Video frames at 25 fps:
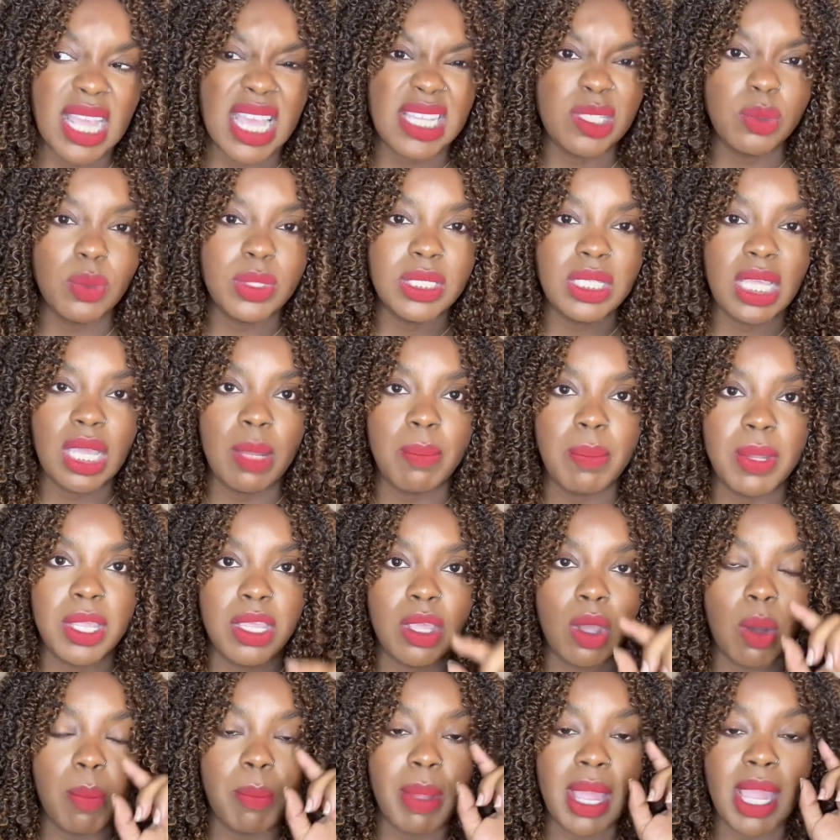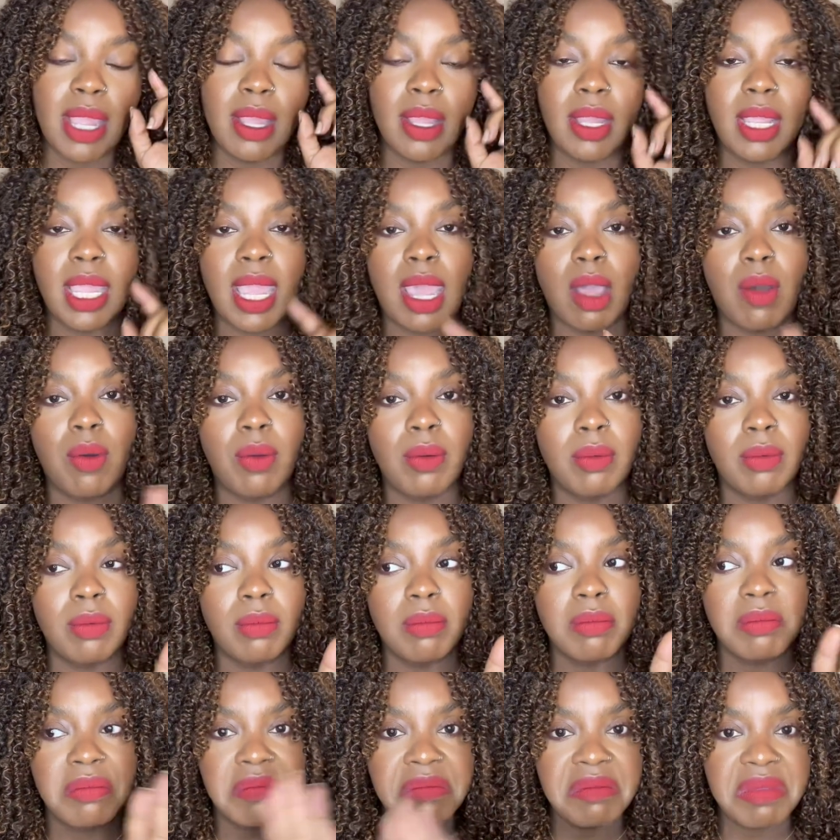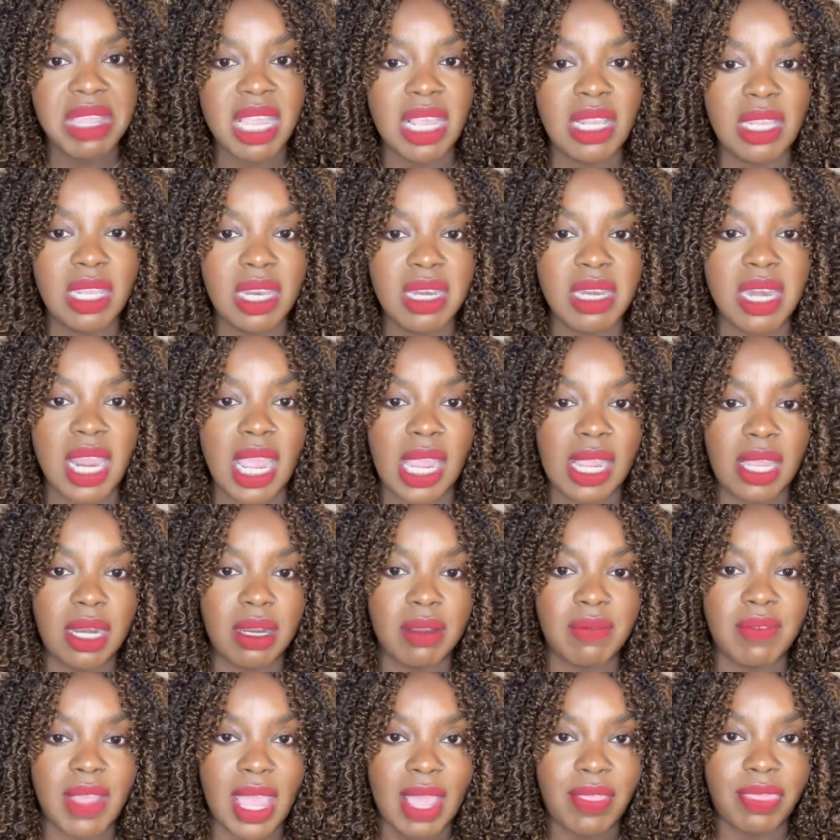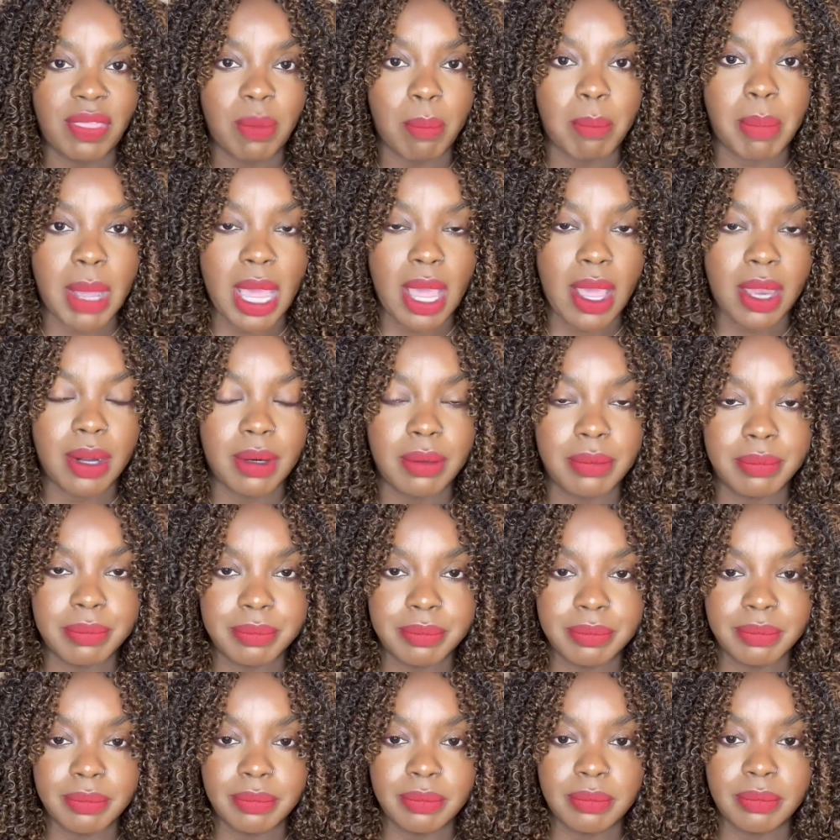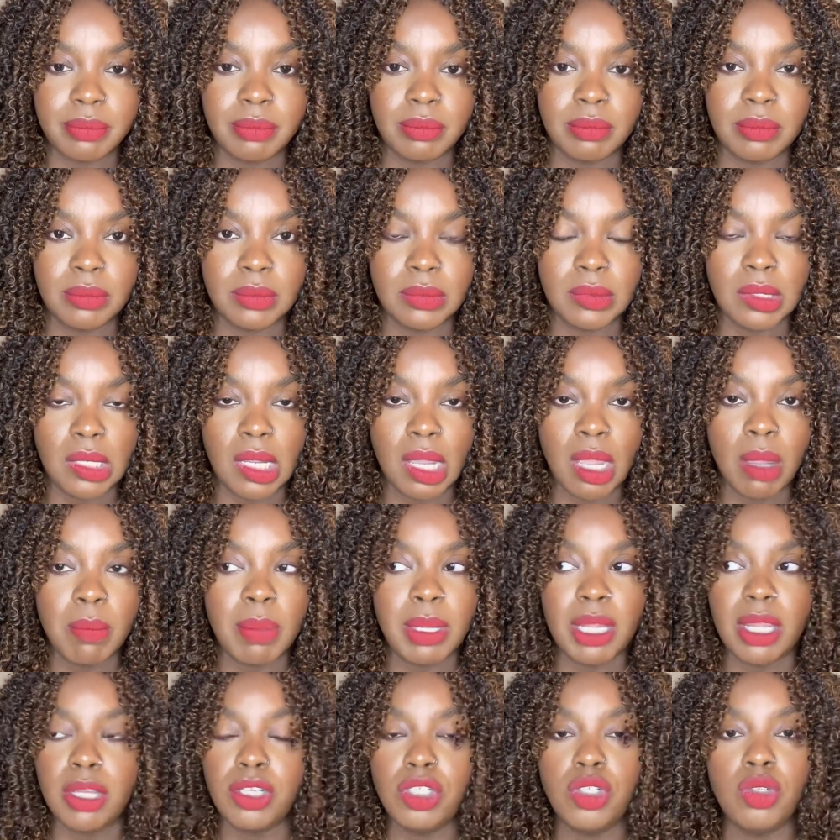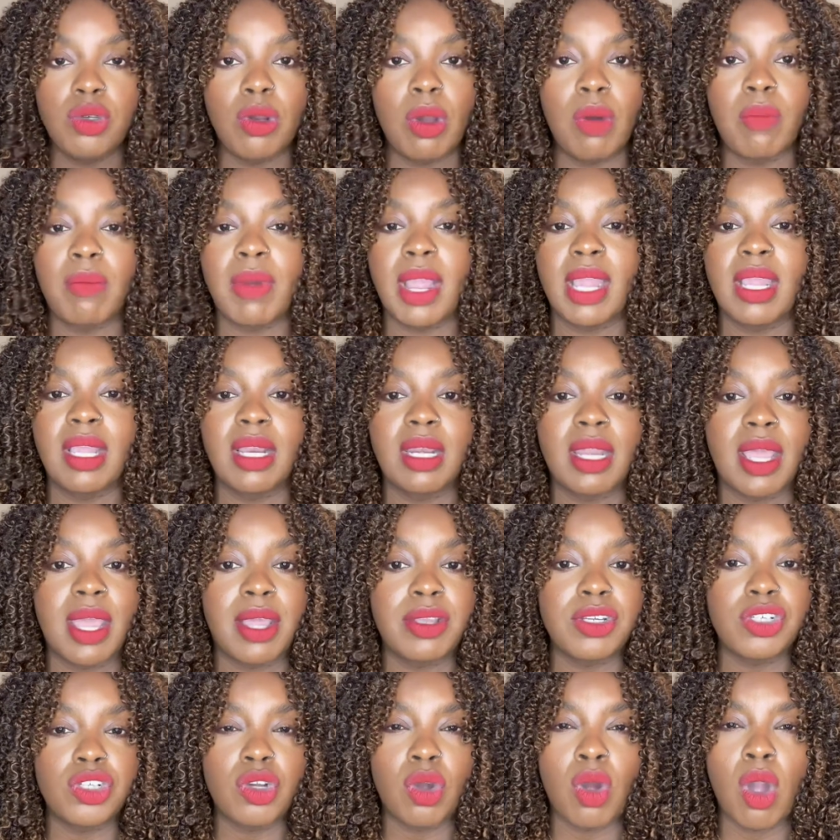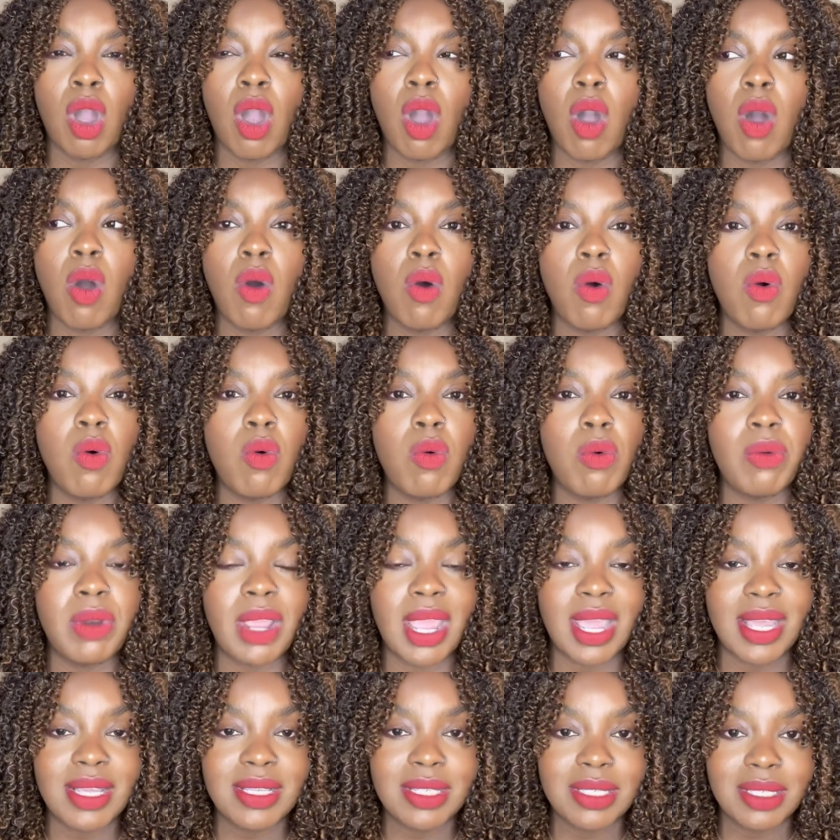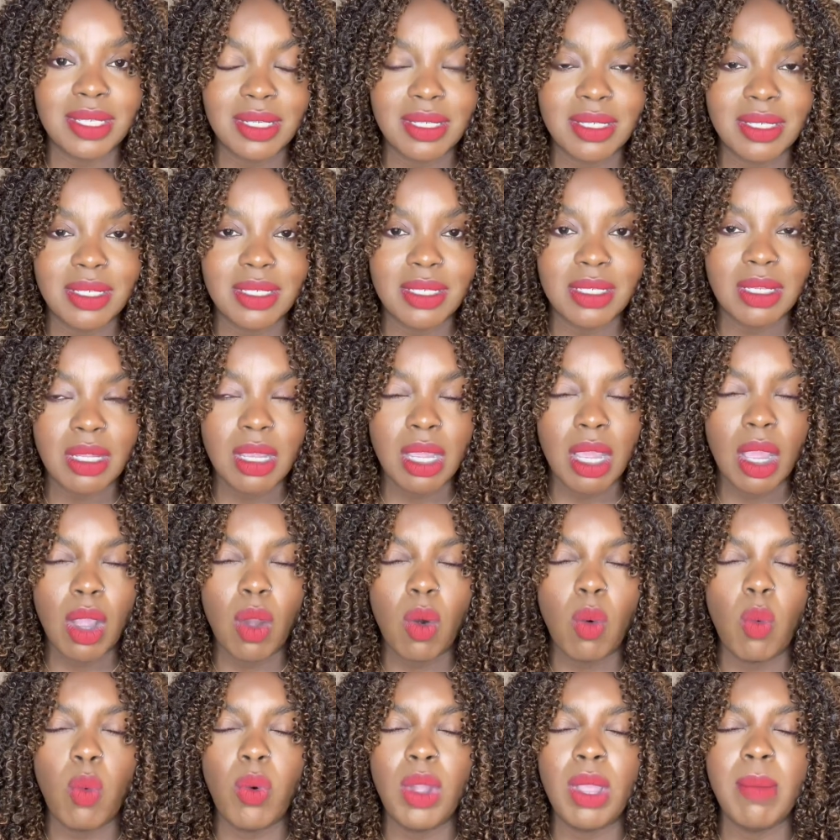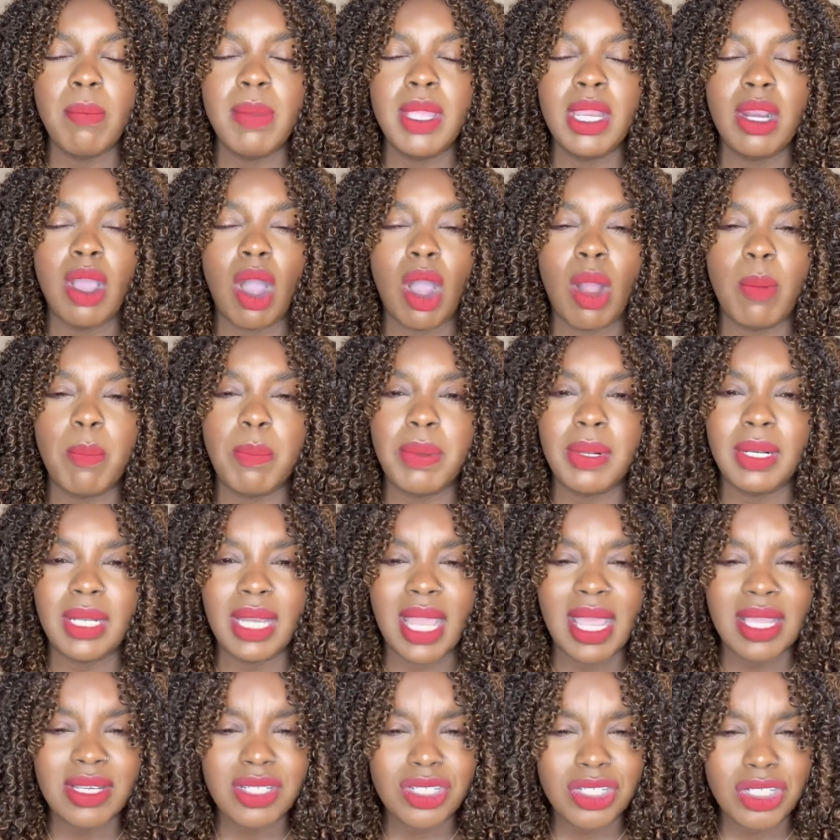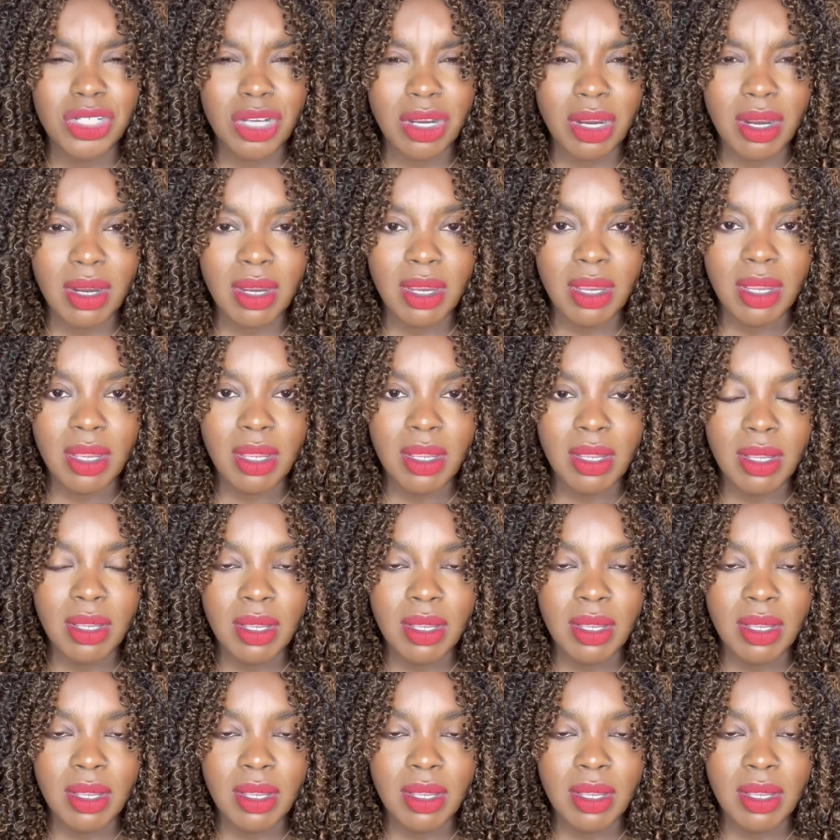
That's what's keeping your bank account in the negative at the bottom, because you don't recognize your own essence. Women are pleasure.